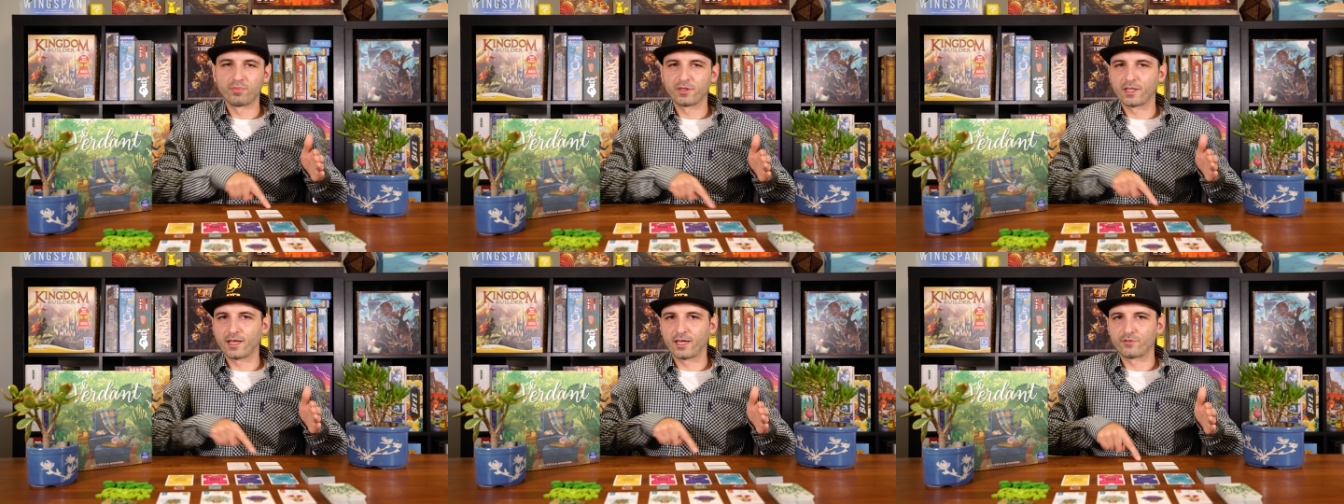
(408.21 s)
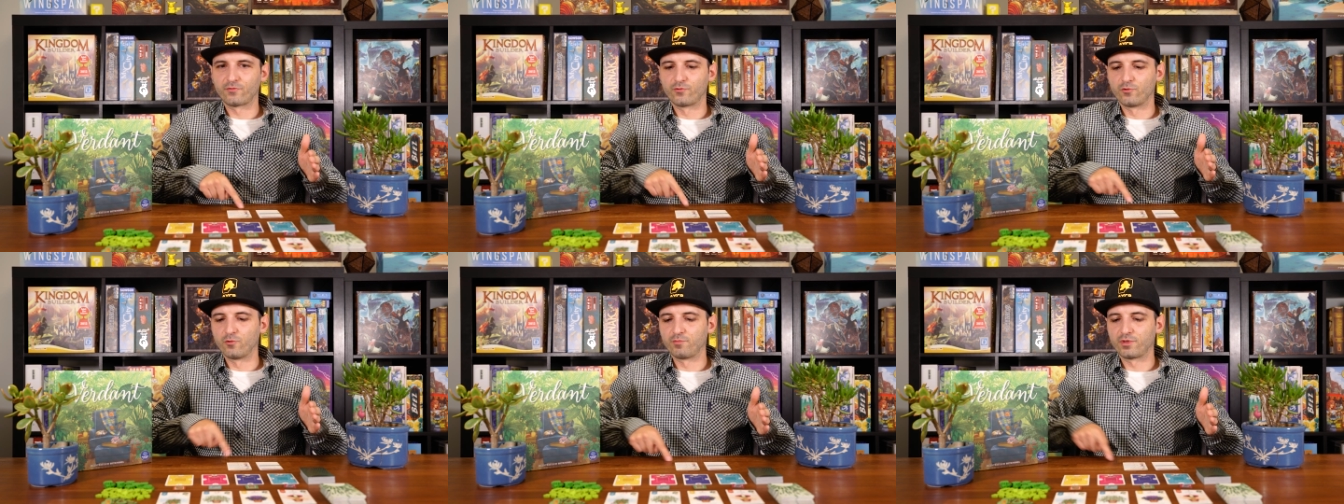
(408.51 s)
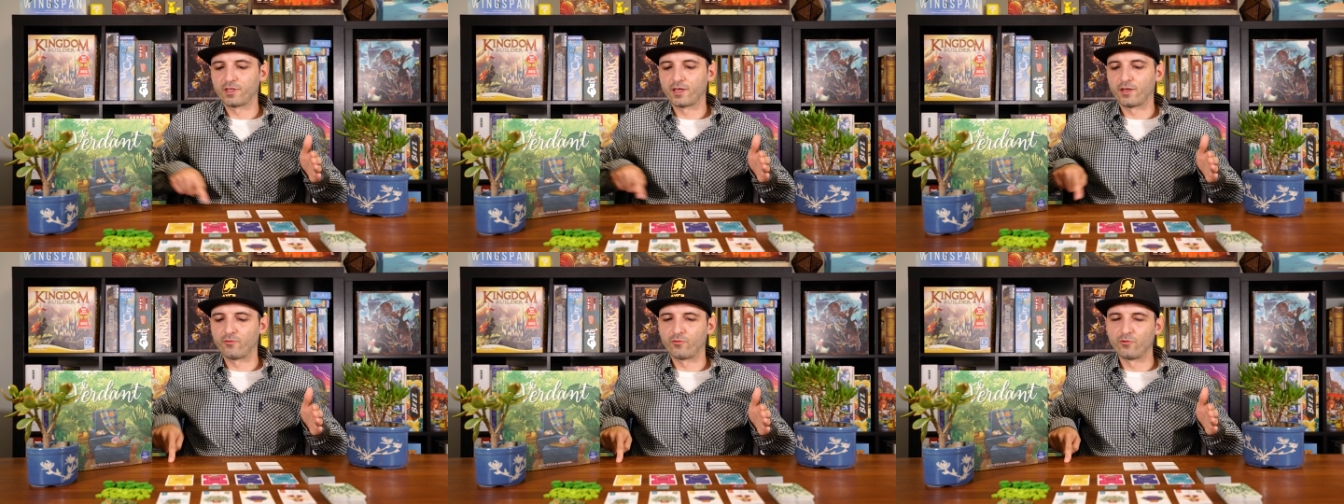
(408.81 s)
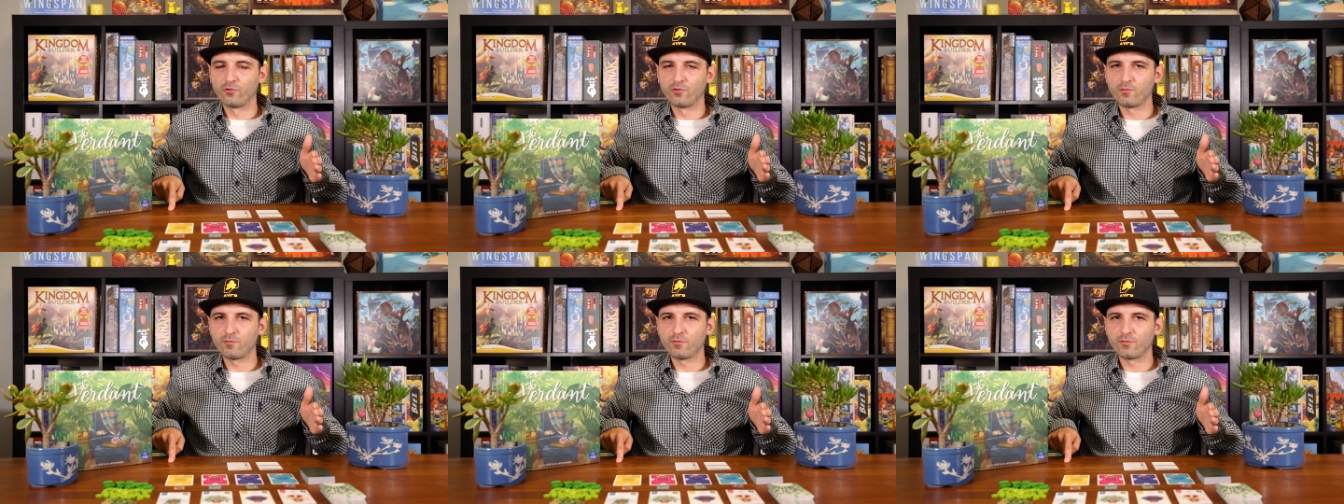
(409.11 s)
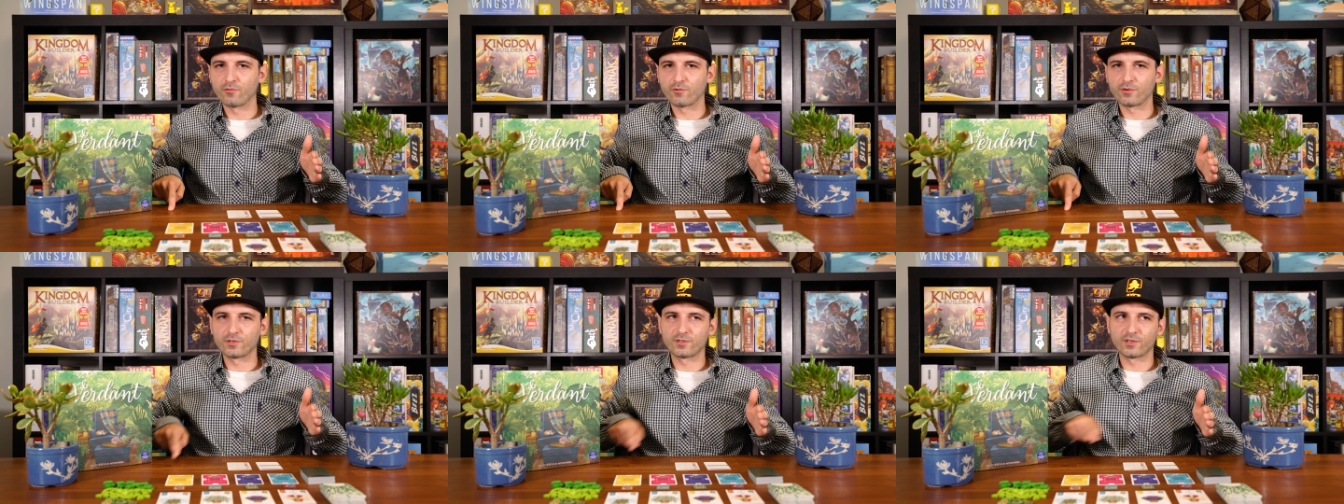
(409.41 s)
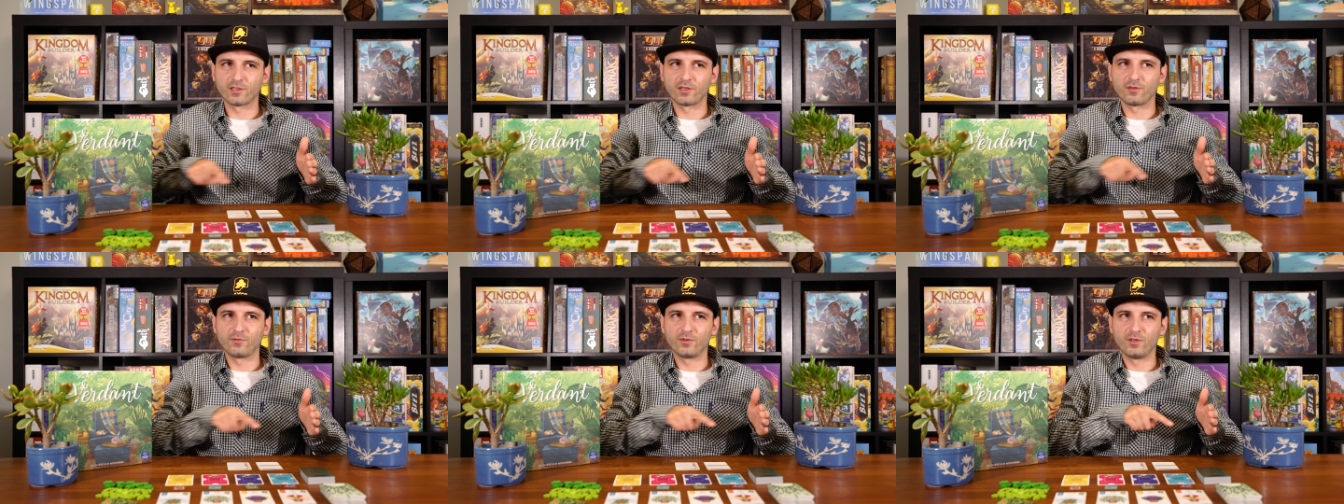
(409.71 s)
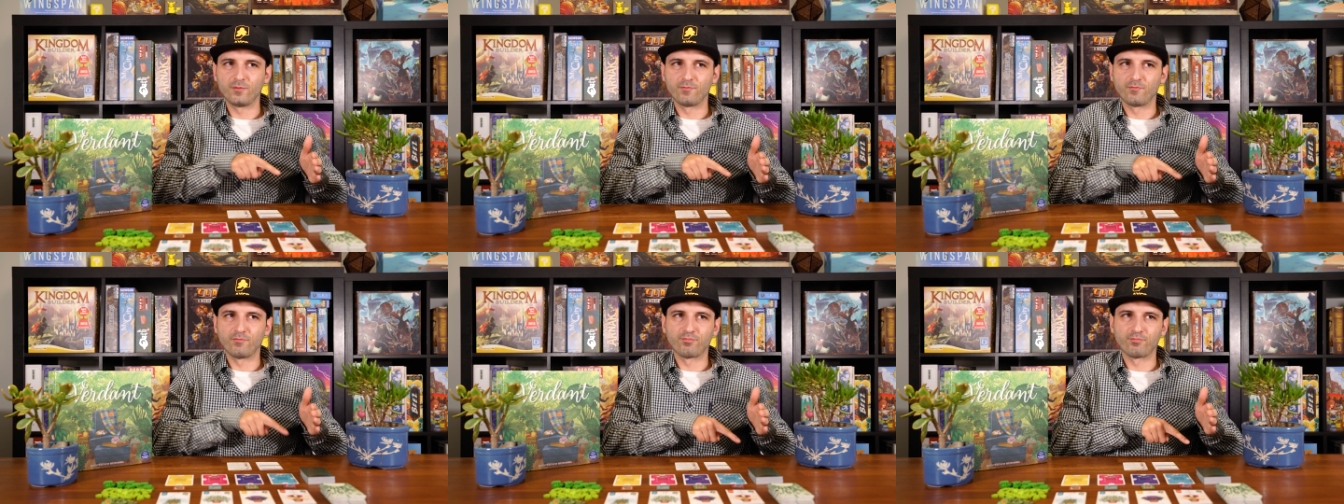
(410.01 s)
plant, room, or is it going to
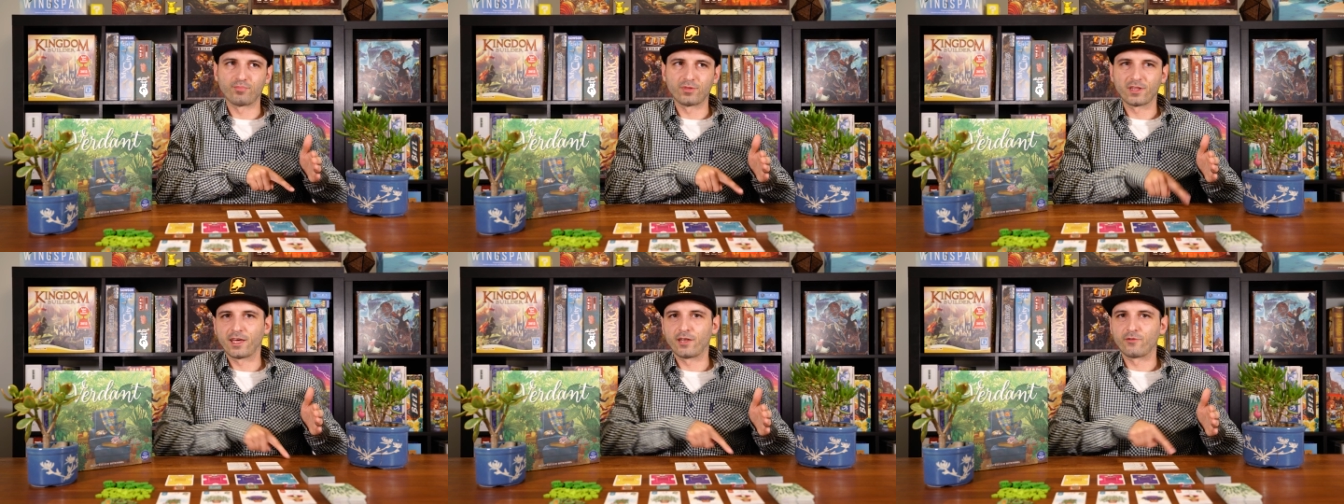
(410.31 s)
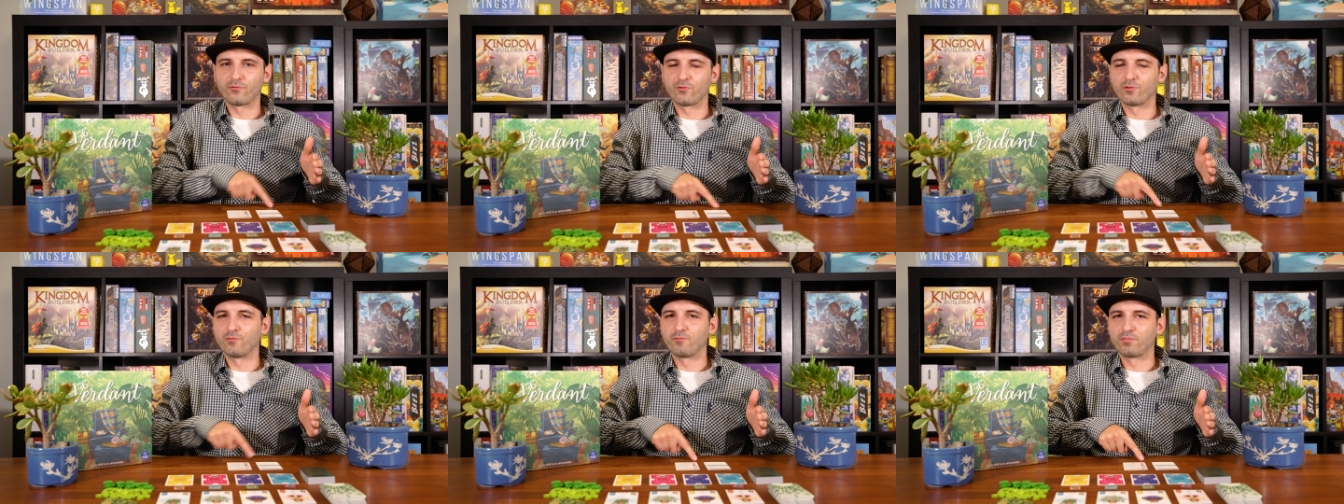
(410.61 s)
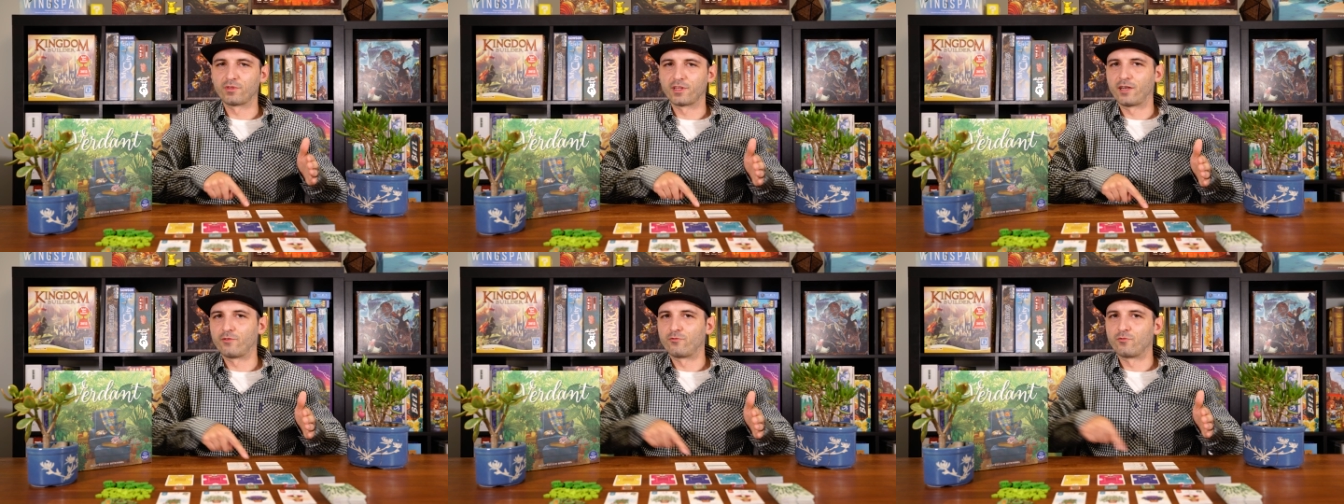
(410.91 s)
be plant, room,